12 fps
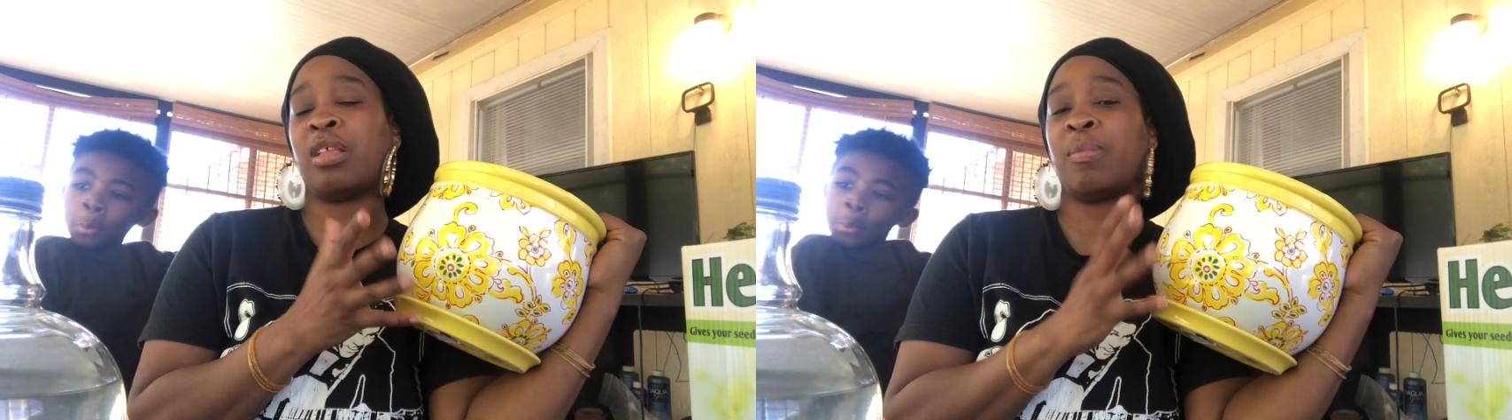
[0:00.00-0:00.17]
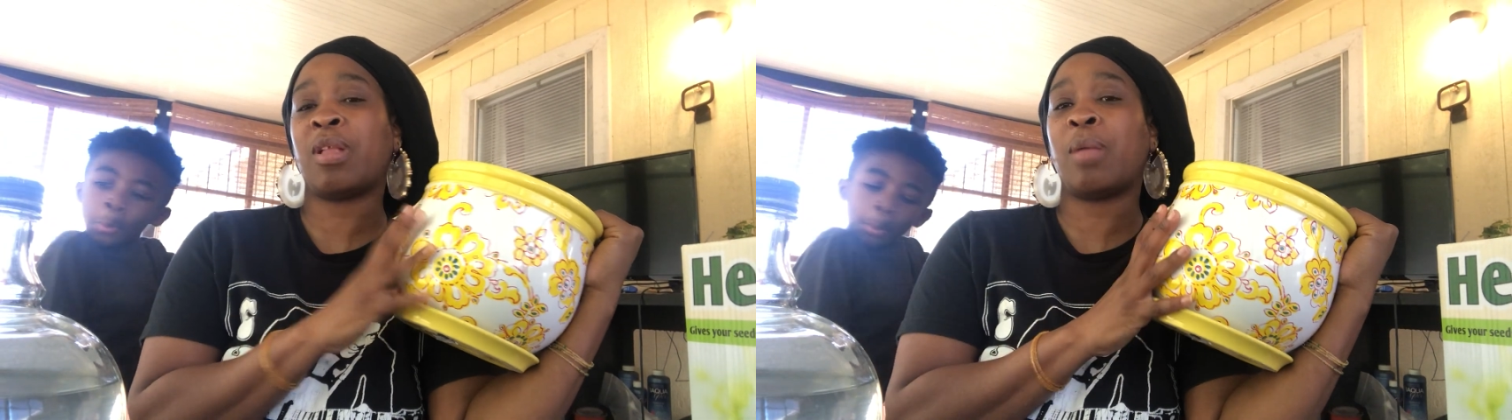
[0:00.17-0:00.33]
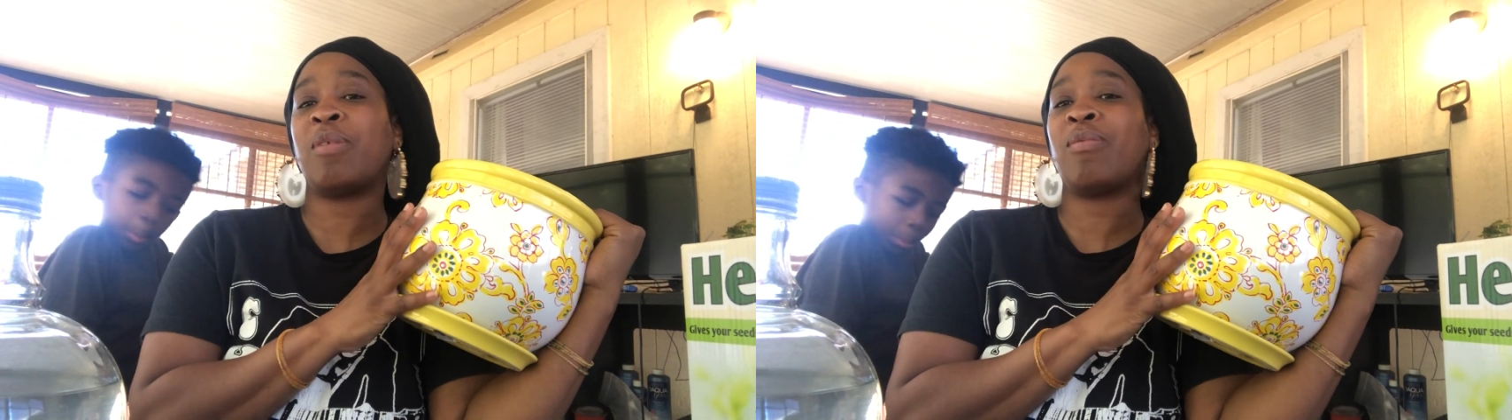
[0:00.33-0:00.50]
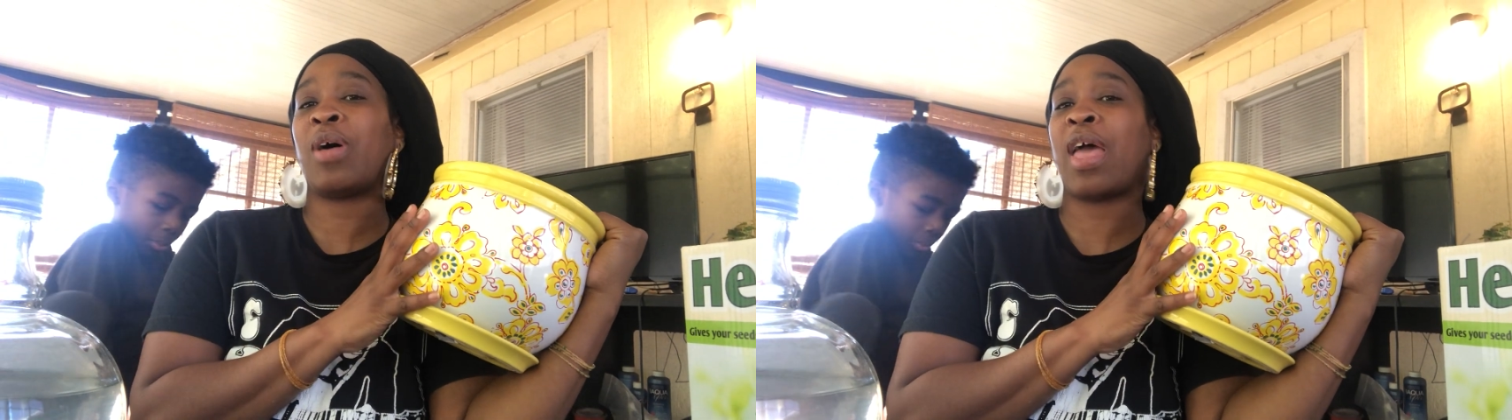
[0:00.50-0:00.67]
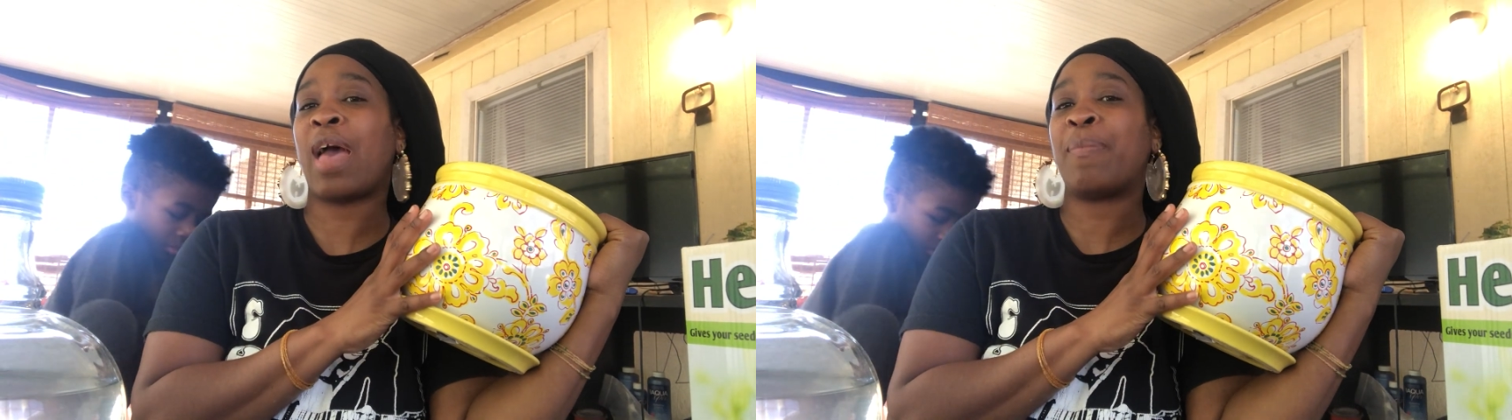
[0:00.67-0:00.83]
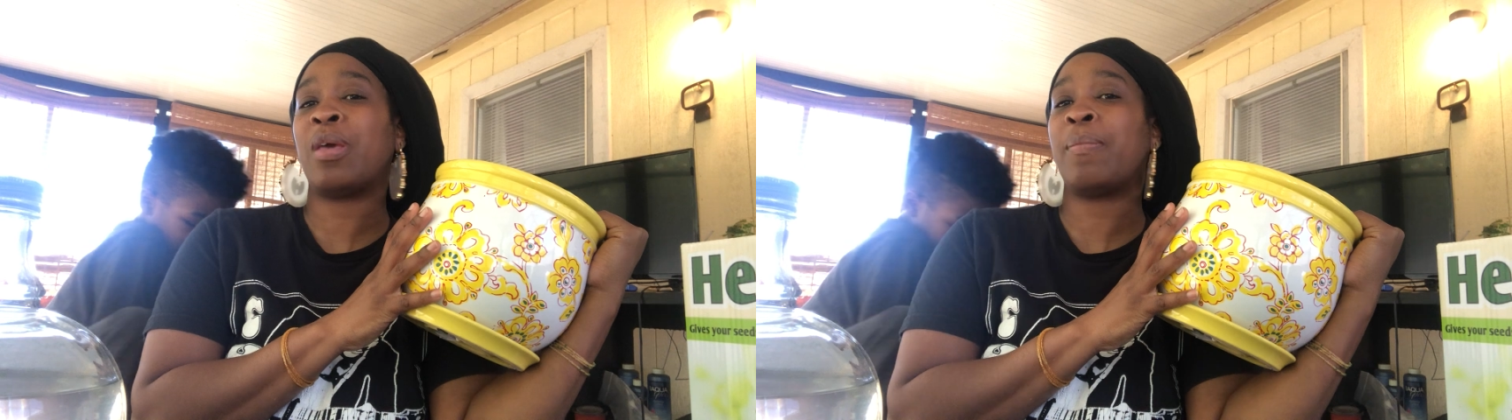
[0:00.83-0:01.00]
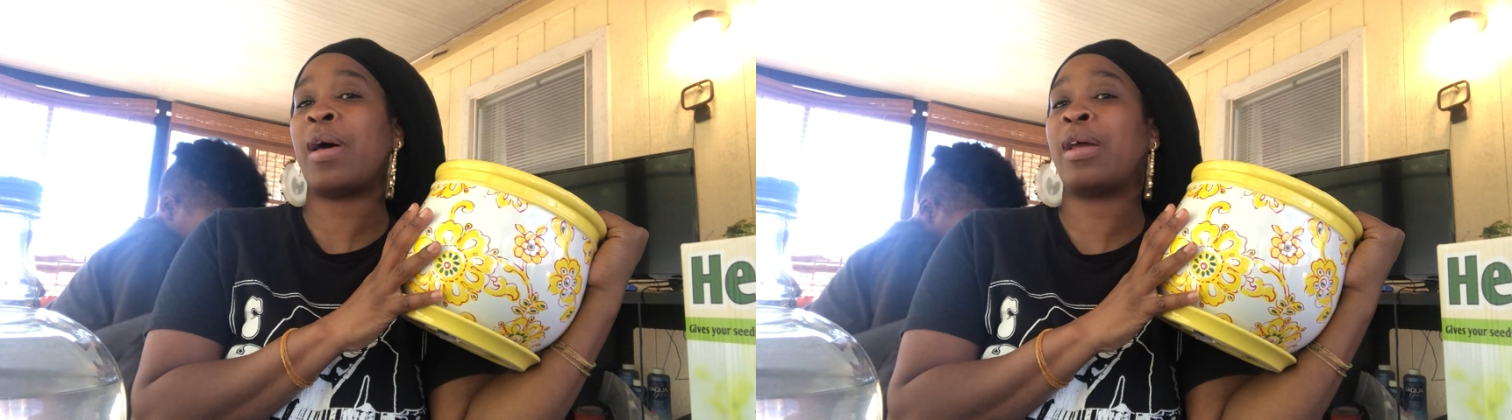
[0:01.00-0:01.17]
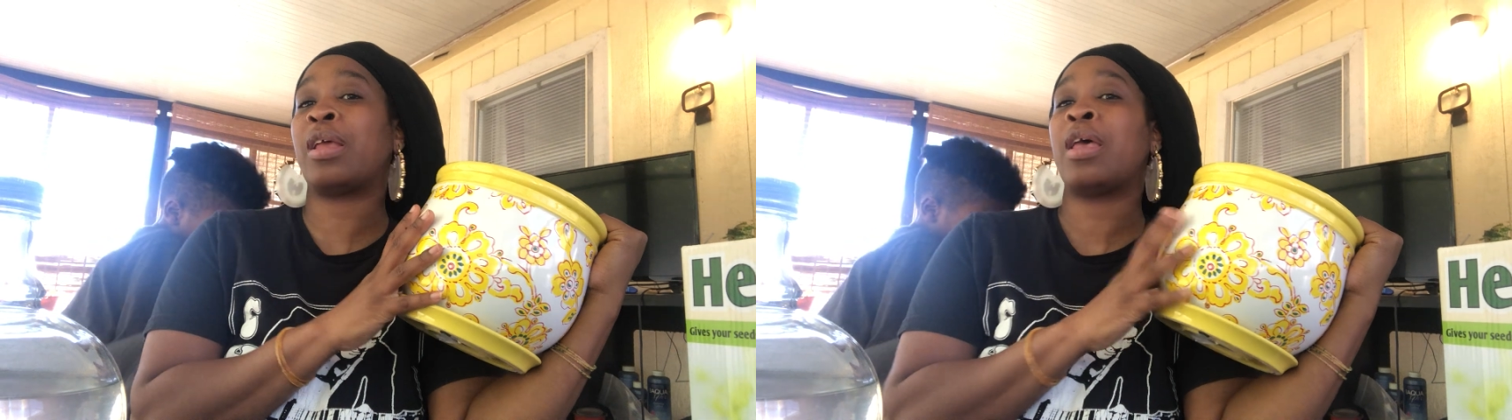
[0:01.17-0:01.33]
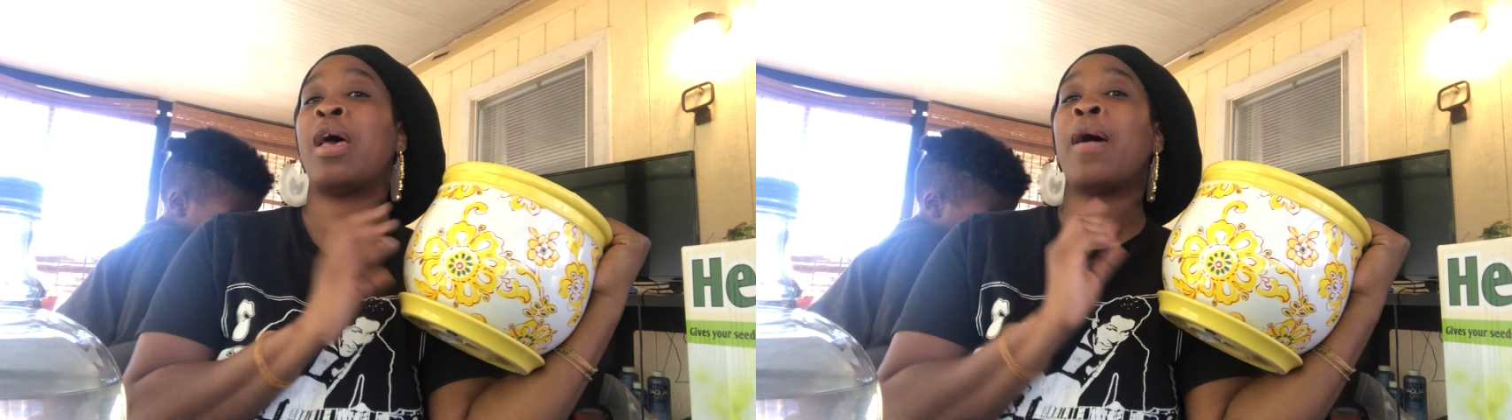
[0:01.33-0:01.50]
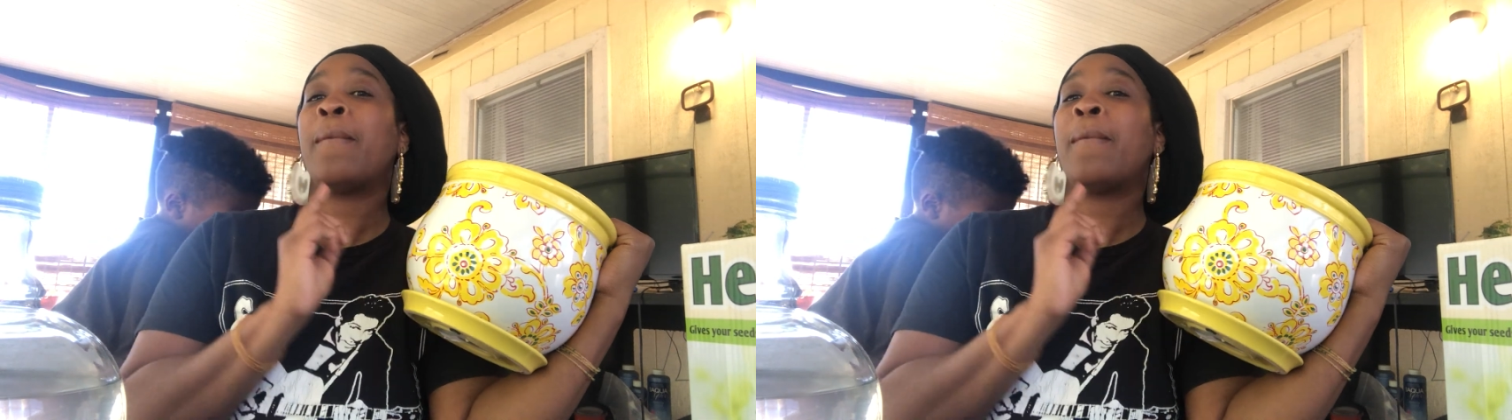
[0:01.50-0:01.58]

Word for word: in them and I'll be real happy about it.